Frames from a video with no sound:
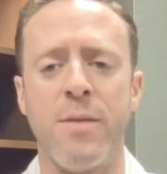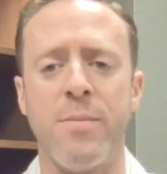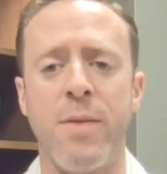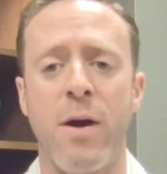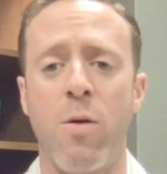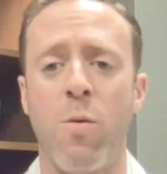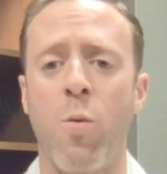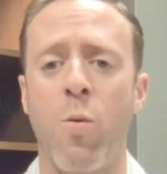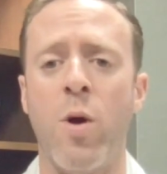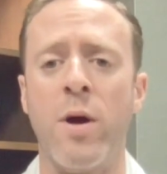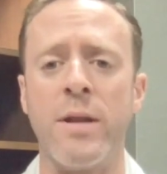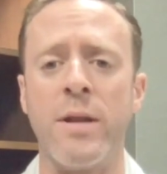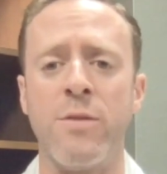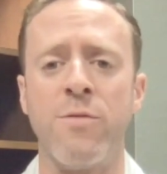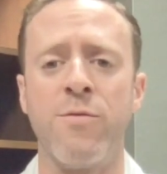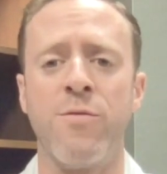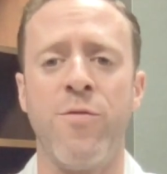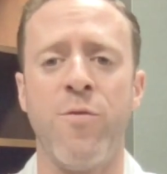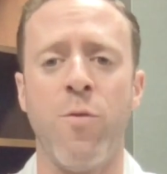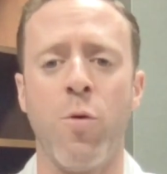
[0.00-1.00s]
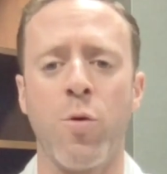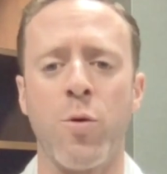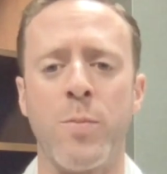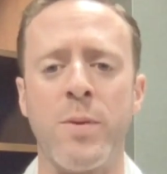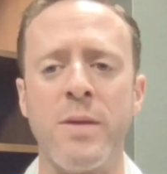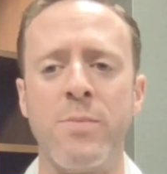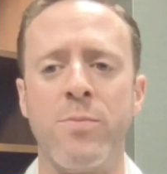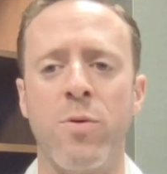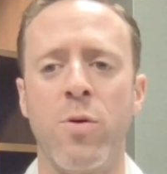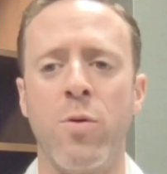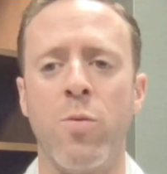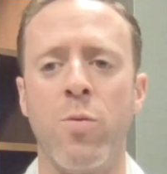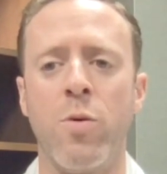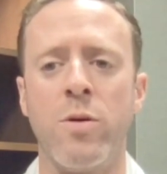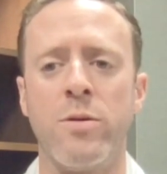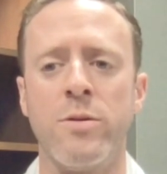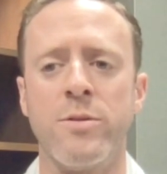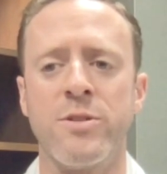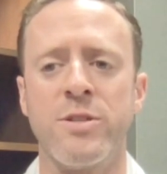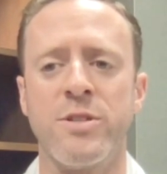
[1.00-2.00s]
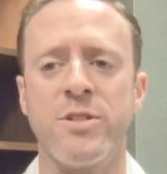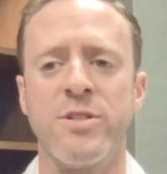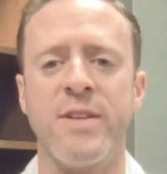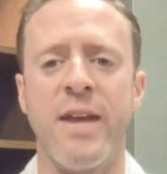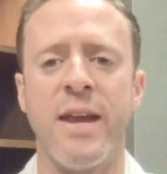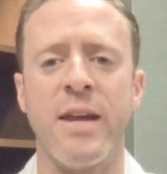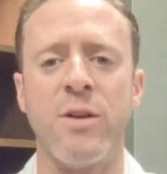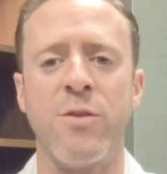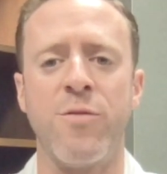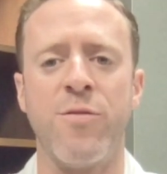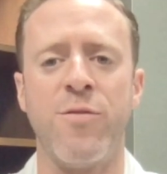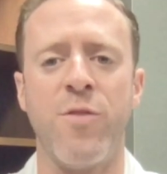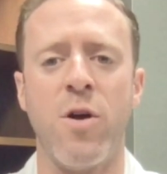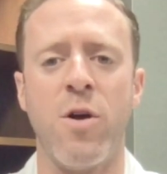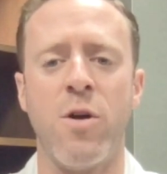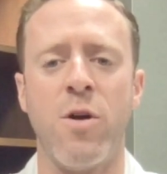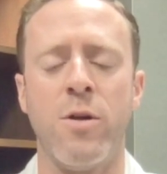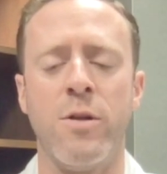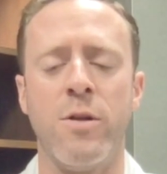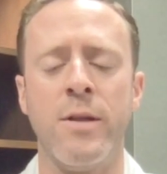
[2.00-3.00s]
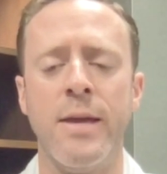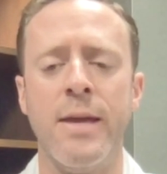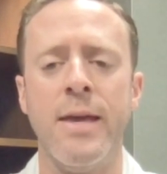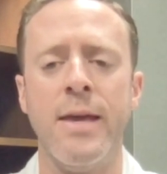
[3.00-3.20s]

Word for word: about one in four people will sustain a fall.